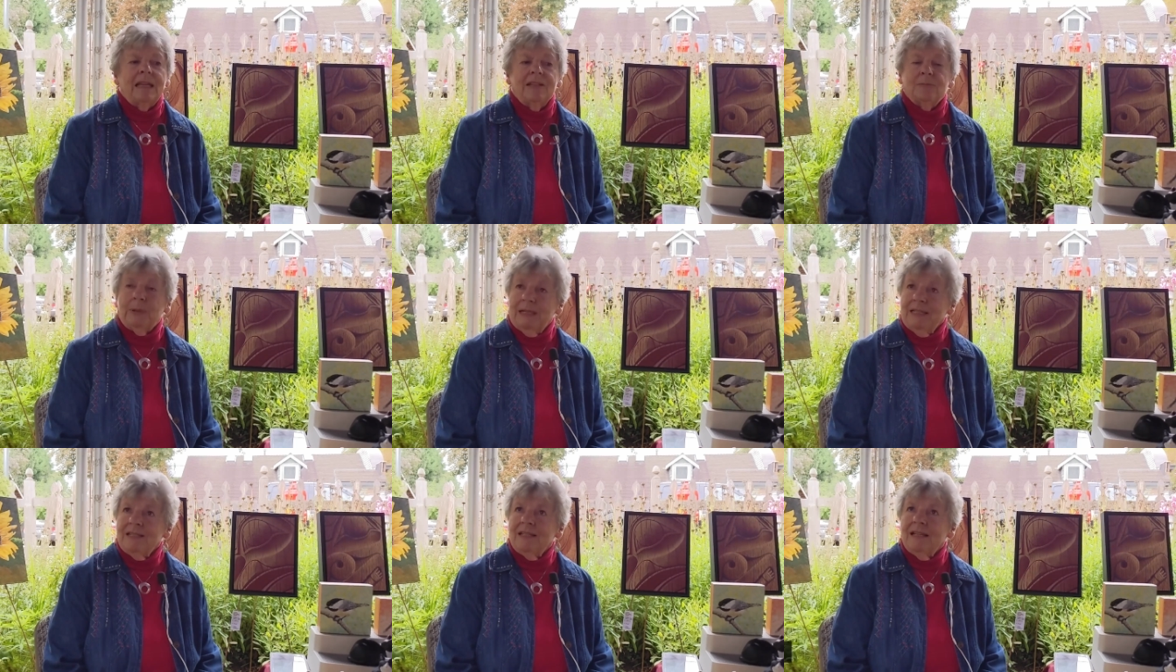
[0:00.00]
In
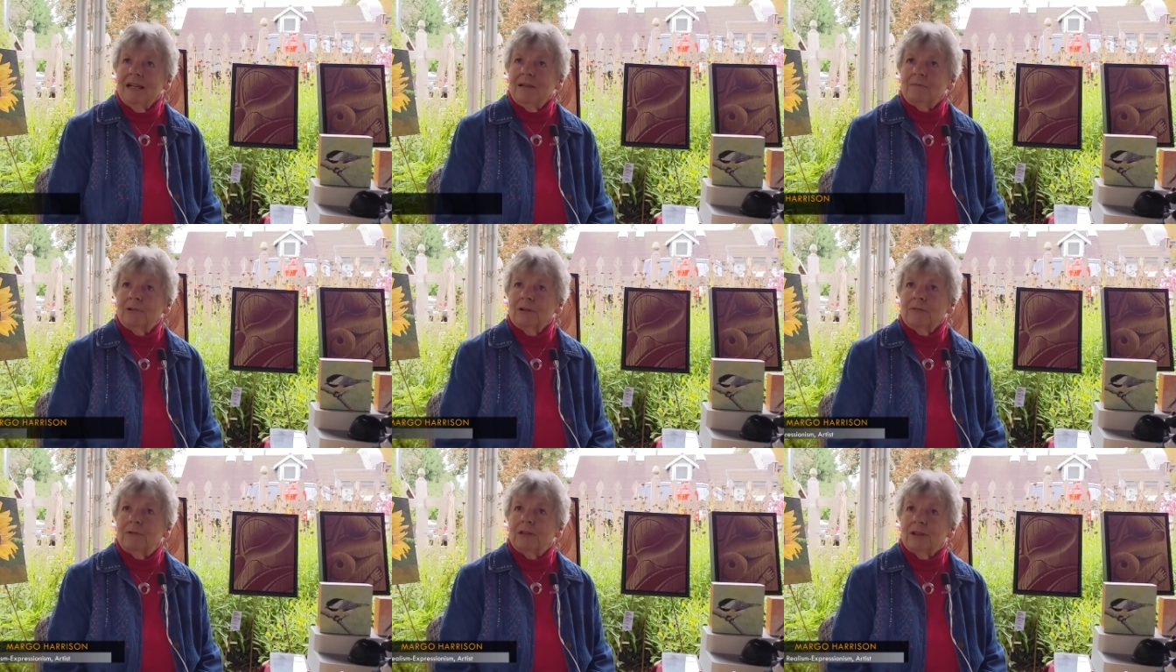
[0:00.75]
painting, I
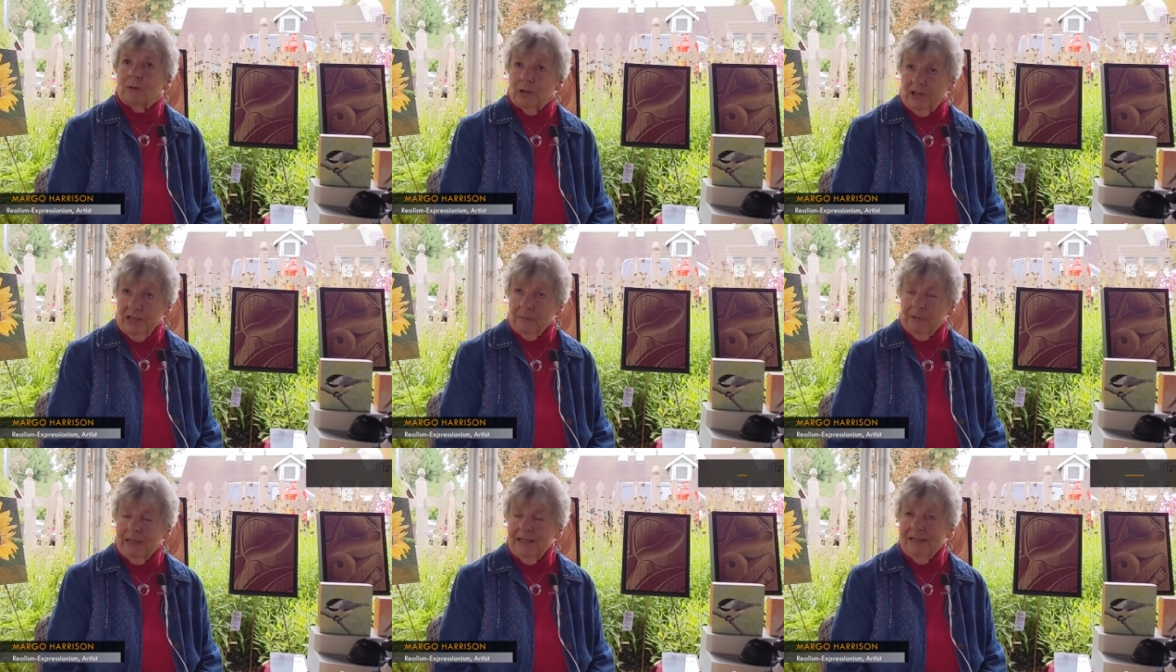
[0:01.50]
work with
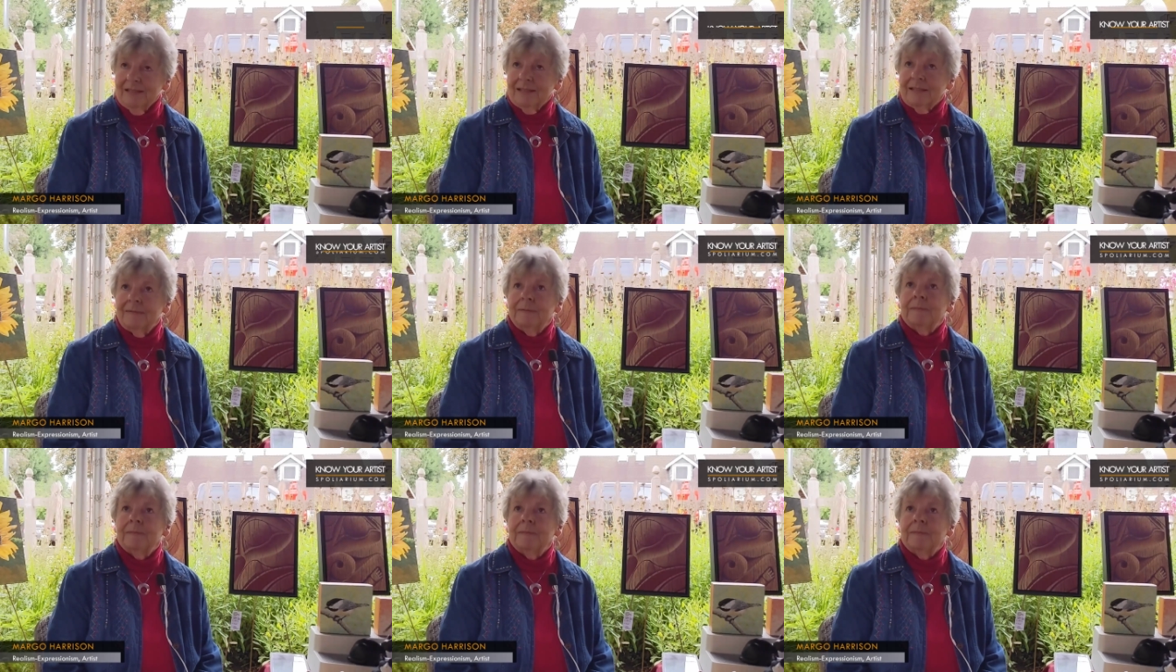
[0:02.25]
acrylic paints.